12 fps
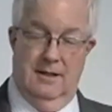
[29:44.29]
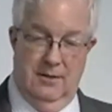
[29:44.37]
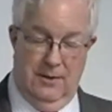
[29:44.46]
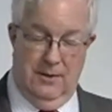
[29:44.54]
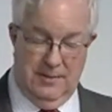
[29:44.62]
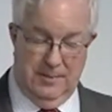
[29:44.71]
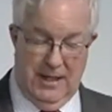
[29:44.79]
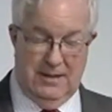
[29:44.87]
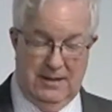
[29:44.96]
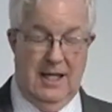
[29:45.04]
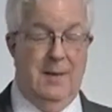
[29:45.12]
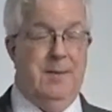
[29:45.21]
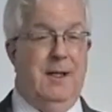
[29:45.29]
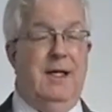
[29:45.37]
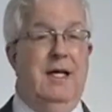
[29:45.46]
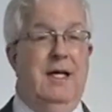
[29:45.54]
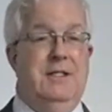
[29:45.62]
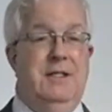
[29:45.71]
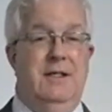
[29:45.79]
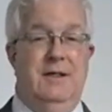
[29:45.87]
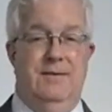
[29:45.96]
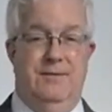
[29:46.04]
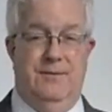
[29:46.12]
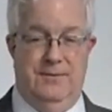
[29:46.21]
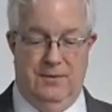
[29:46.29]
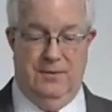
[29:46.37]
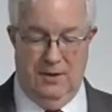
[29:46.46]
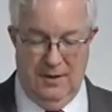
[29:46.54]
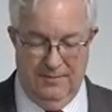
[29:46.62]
a special application for